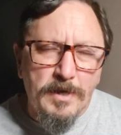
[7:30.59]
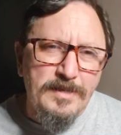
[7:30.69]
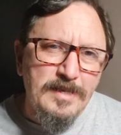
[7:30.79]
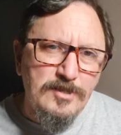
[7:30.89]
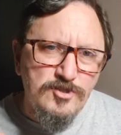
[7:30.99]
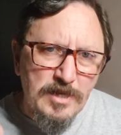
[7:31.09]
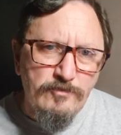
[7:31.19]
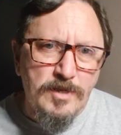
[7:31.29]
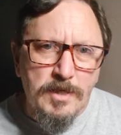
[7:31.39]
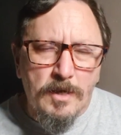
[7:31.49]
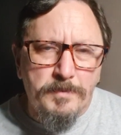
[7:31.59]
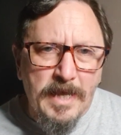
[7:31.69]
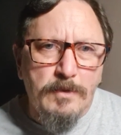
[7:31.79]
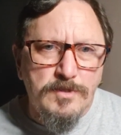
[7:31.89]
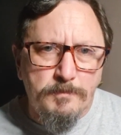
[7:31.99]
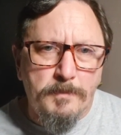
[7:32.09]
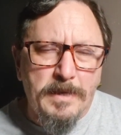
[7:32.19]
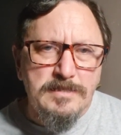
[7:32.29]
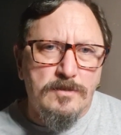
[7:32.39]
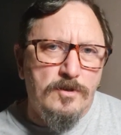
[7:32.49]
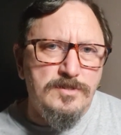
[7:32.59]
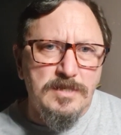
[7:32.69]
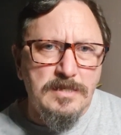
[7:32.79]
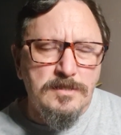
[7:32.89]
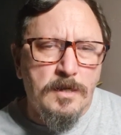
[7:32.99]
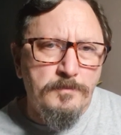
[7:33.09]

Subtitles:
but I think generally our play was a bit better last season.